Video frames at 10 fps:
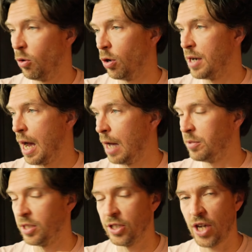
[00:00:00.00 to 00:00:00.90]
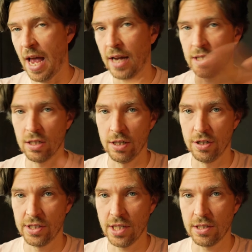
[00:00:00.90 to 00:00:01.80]
more knobs and jacks on
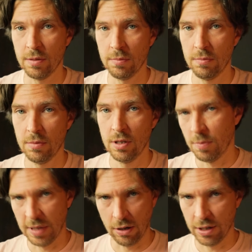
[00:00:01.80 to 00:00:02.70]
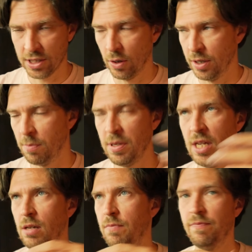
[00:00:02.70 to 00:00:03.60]
your system, the bigger it's going to
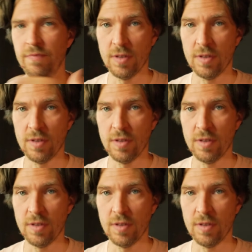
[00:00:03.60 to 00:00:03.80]
be,